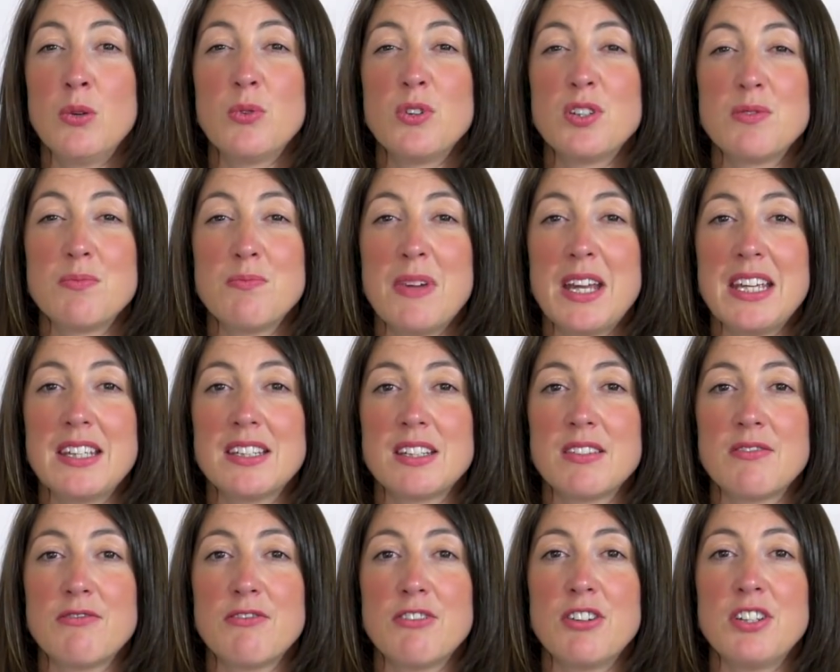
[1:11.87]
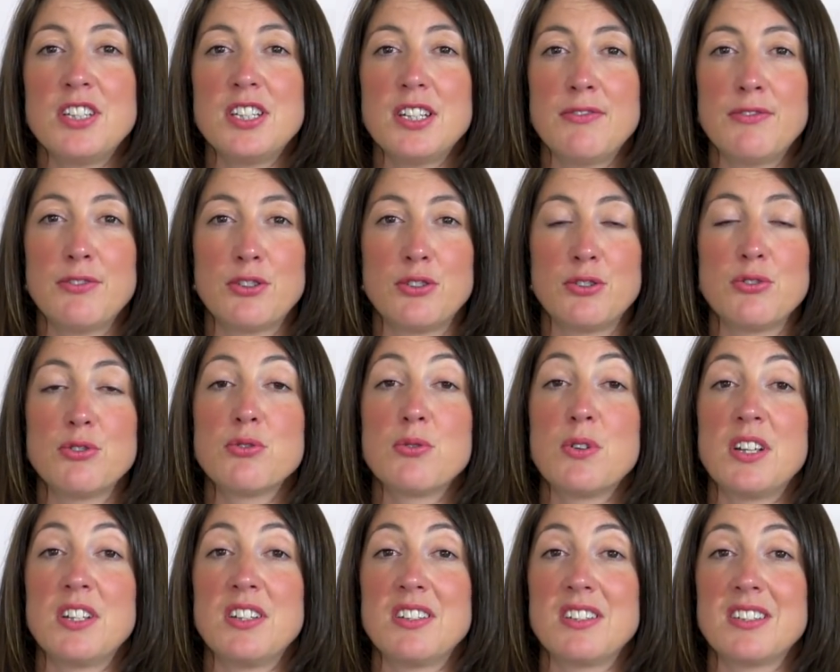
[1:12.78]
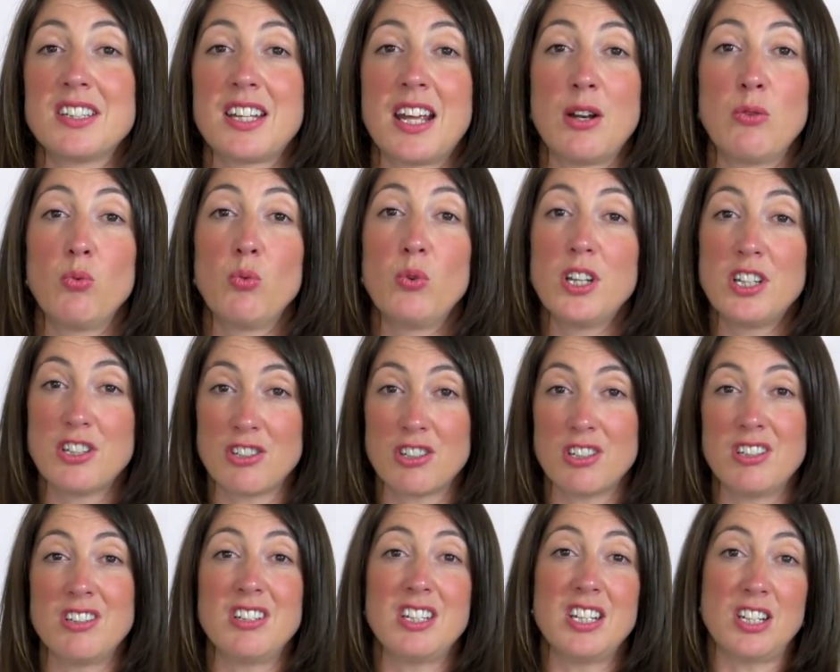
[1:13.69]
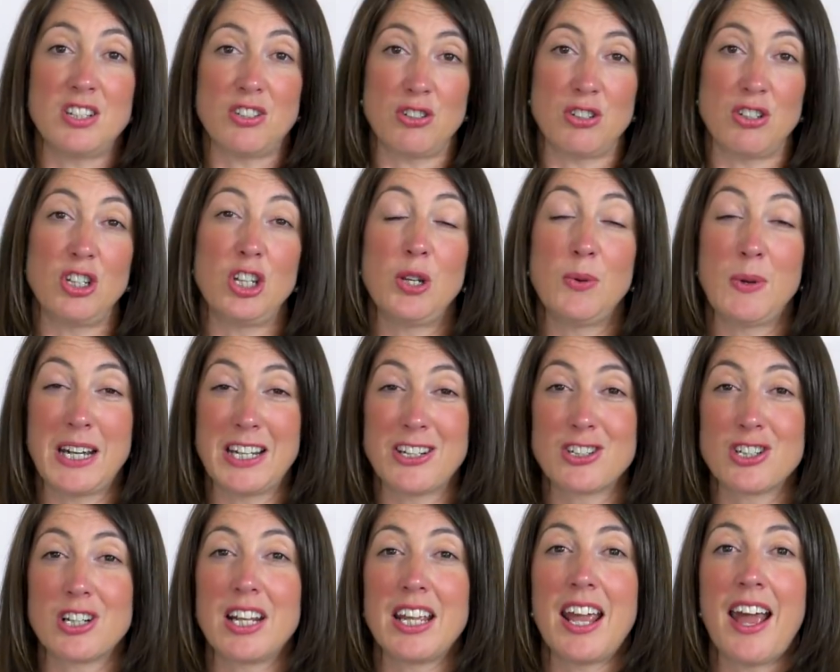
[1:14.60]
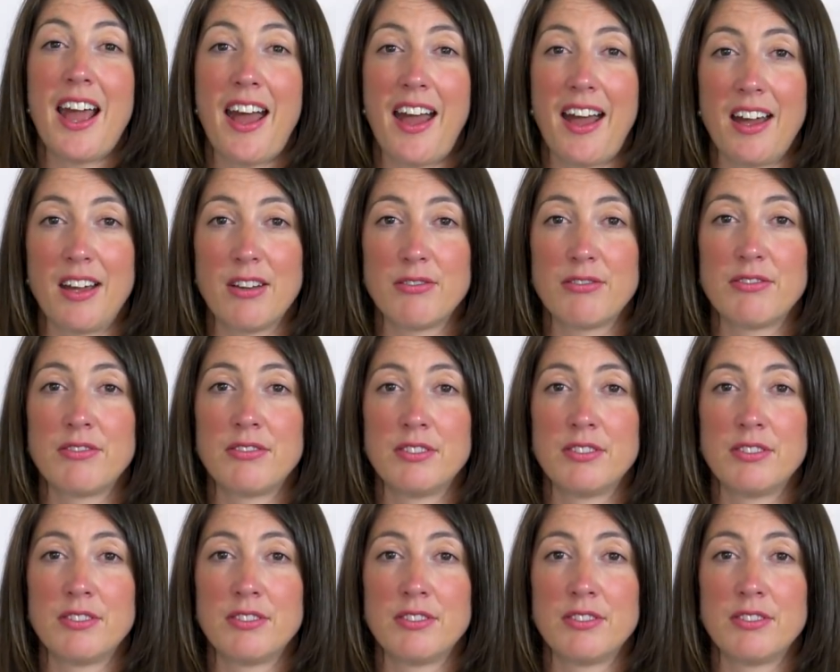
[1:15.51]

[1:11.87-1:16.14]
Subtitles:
which makes it very difficult to understand which condition you actually have.